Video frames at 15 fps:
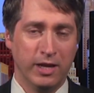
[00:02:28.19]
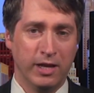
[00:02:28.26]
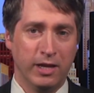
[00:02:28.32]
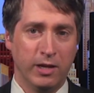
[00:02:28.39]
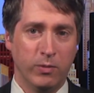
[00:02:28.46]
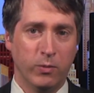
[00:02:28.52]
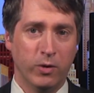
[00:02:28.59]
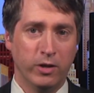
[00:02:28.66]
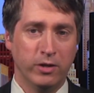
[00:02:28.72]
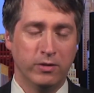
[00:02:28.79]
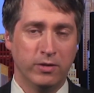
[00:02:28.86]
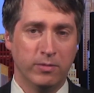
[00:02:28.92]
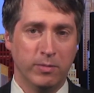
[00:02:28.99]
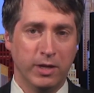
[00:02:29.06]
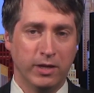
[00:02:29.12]
And he wanted
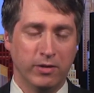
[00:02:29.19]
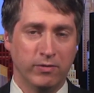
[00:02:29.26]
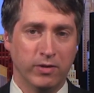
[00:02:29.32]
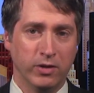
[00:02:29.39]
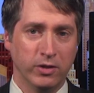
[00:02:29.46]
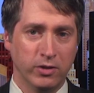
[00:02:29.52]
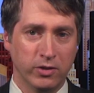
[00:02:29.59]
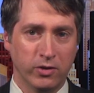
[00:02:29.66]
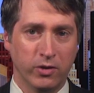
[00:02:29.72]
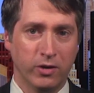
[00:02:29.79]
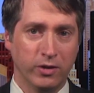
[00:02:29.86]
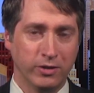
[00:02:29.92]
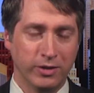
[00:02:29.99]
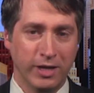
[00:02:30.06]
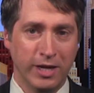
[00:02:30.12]
to make a very
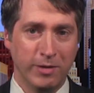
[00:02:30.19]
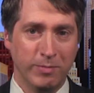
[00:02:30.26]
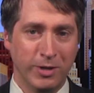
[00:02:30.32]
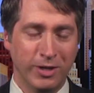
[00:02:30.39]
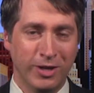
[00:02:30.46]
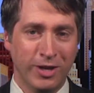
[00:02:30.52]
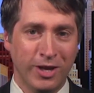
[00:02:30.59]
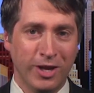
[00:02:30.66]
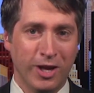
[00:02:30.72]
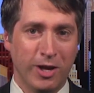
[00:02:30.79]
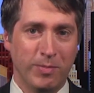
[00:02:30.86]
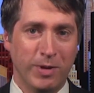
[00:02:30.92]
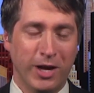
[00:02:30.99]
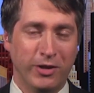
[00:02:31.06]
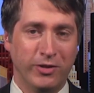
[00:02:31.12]
strong statement
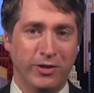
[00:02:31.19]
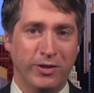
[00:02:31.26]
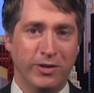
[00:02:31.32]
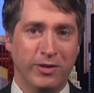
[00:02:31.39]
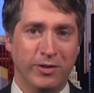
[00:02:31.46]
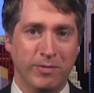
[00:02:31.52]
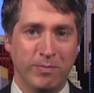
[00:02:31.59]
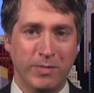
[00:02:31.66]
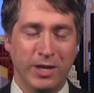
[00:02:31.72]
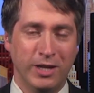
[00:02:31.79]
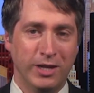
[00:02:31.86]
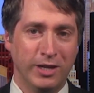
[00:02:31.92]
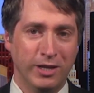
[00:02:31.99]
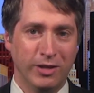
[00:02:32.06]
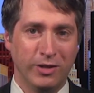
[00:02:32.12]
about the
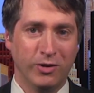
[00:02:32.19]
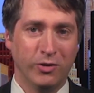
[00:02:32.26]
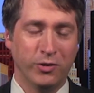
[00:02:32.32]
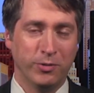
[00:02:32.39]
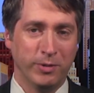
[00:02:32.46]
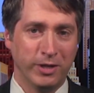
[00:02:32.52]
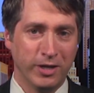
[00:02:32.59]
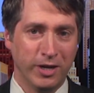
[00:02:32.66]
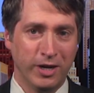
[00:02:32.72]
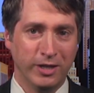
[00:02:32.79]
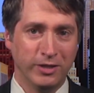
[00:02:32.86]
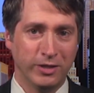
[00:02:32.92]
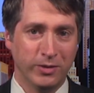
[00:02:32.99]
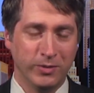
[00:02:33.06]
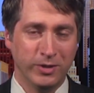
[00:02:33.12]
meaning and the ultimate
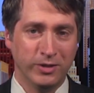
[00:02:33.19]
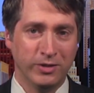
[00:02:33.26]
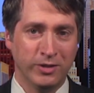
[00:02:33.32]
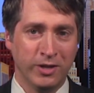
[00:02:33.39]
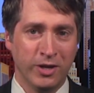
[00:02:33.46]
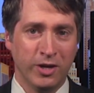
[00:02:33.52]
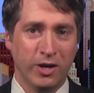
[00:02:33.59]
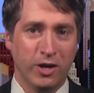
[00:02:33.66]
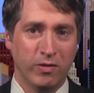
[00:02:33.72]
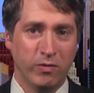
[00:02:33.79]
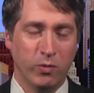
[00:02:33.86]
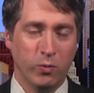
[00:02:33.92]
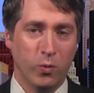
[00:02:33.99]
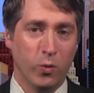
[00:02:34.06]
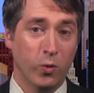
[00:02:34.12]
consequence of
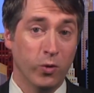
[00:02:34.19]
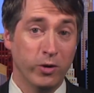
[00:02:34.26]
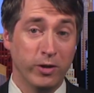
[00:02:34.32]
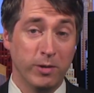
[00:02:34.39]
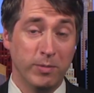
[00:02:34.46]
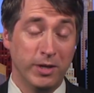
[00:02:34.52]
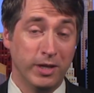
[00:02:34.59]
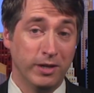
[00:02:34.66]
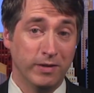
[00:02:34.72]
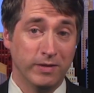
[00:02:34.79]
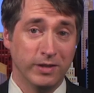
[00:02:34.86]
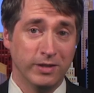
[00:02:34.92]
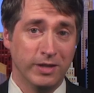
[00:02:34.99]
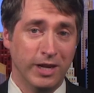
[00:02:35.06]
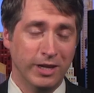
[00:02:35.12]
the war and the meaning of
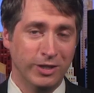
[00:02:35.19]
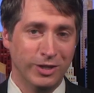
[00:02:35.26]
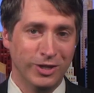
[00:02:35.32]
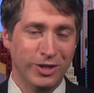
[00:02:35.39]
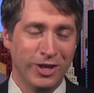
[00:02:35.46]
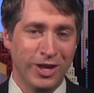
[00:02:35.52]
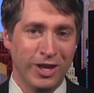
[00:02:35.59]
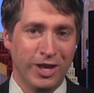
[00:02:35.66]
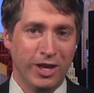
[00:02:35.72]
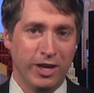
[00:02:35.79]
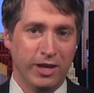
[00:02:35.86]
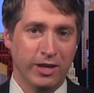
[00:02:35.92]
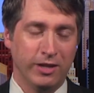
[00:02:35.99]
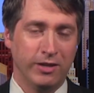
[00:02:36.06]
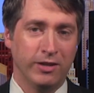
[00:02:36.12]
this nation,
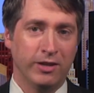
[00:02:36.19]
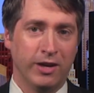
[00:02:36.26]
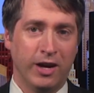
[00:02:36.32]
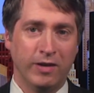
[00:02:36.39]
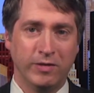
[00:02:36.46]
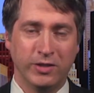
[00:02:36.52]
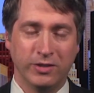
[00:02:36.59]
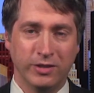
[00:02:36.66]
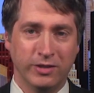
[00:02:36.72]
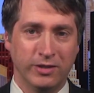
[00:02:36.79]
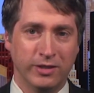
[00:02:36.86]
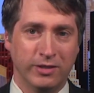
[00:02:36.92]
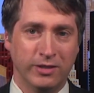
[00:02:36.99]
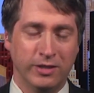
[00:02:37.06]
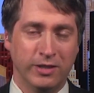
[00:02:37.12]
and obviously
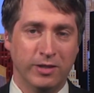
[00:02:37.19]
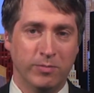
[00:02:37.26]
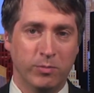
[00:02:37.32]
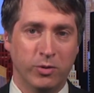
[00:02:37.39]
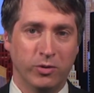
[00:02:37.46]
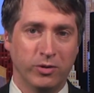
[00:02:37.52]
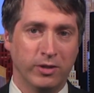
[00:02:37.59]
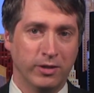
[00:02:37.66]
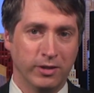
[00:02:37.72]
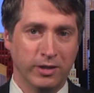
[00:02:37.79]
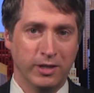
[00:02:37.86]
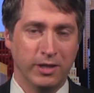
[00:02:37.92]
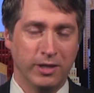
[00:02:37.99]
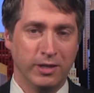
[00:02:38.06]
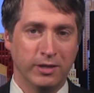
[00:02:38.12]
succeeded
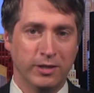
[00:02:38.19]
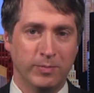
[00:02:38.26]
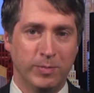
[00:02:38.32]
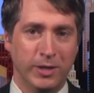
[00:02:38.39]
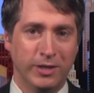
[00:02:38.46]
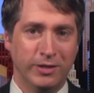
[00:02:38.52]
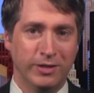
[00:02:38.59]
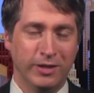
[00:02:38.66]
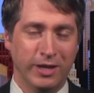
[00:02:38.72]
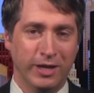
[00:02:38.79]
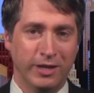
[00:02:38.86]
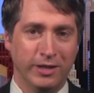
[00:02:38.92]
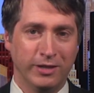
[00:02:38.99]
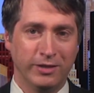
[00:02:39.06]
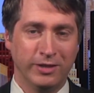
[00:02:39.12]
brilliantly in a speech
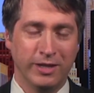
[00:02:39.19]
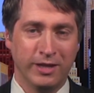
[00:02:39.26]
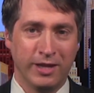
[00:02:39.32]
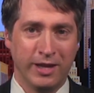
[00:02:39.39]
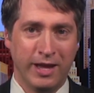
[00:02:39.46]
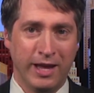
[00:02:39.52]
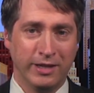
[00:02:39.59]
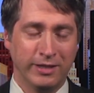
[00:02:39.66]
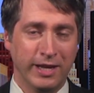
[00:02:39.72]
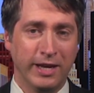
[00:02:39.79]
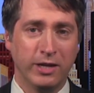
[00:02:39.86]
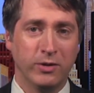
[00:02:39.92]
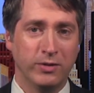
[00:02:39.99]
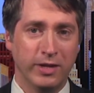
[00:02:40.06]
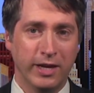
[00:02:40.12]
that has
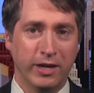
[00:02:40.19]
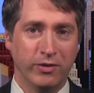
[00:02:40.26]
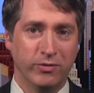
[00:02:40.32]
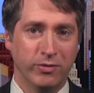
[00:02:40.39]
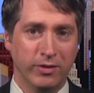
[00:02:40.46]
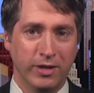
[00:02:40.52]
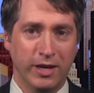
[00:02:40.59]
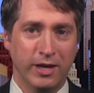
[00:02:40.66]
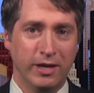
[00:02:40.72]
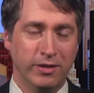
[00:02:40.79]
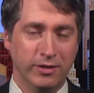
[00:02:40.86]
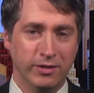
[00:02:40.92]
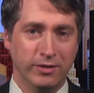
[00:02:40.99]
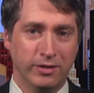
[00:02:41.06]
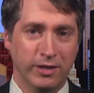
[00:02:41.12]
echoed down through the
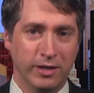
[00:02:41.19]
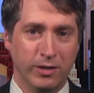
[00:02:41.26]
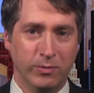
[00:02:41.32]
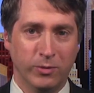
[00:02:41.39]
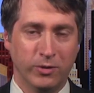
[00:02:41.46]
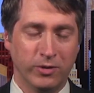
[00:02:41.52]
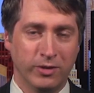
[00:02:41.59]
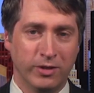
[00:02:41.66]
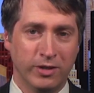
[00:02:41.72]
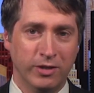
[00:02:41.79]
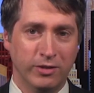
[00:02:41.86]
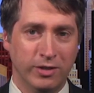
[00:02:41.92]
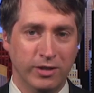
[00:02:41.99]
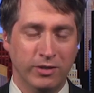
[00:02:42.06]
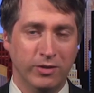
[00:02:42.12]
ages and will
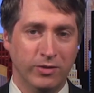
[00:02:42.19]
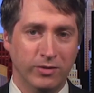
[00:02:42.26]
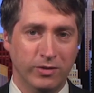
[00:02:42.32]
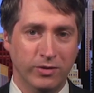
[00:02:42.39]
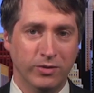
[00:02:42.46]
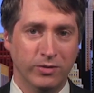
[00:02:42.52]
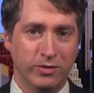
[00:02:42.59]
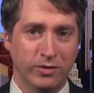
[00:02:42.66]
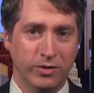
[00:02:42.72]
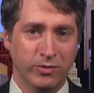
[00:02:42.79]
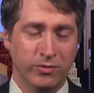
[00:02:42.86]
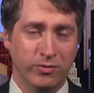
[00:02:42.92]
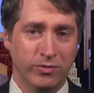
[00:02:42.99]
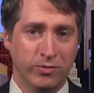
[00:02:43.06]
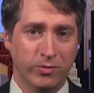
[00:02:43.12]
continue to do so
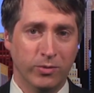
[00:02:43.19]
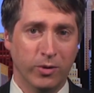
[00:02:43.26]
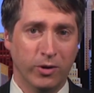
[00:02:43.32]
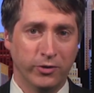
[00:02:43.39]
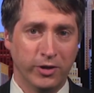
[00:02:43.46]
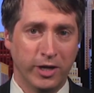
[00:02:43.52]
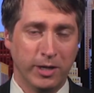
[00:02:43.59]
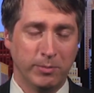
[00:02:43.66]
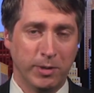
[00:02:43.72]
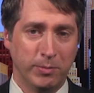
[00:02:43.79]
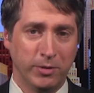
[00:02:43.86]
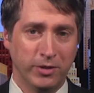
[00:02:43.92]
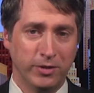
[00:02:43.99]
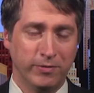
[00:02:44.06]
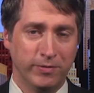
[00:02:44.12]
through all time, I
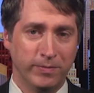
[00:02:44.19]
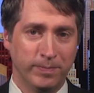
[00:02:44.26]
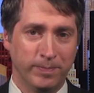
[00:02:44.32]
believe.